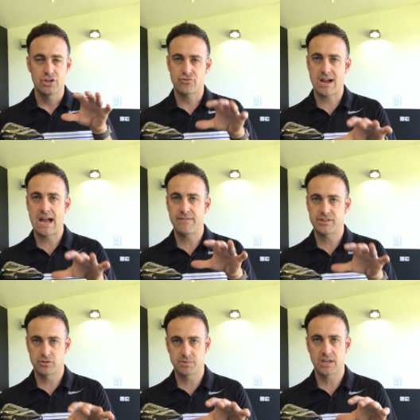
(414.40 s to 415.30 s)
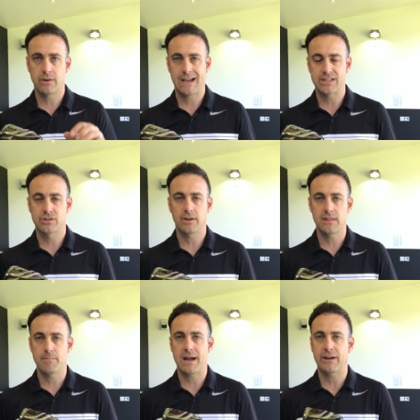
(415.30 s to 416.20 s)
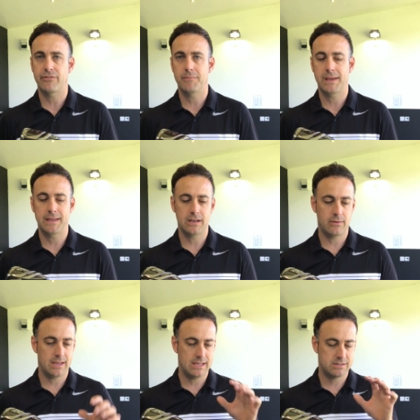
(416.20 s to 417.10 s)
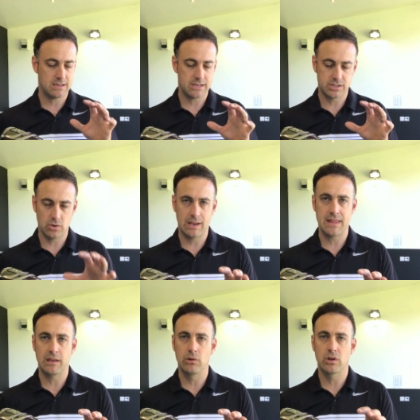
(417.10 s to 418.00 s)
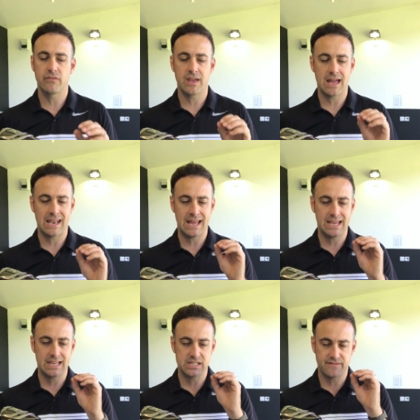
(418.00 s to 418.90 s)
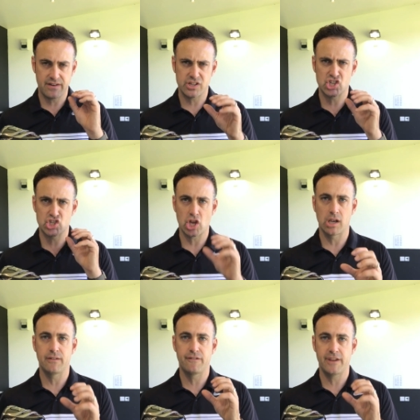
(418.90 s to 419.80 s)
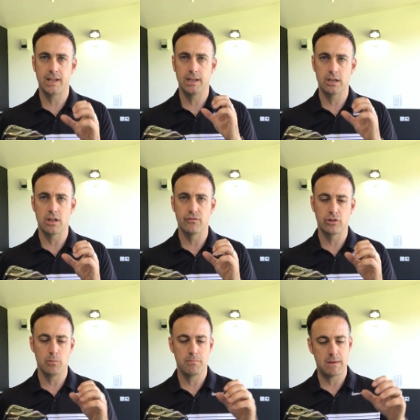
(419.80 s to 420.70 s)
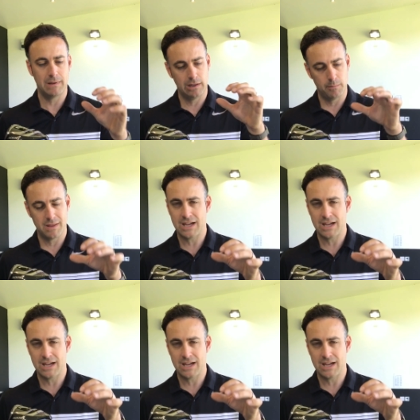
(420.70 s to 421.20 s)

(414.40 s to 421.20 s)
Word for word: Driver Sub-Zero has gone in the bag for me. You know, it's, I do like the look of it. I like it's a very solid feeling golf club. Maybe a little bit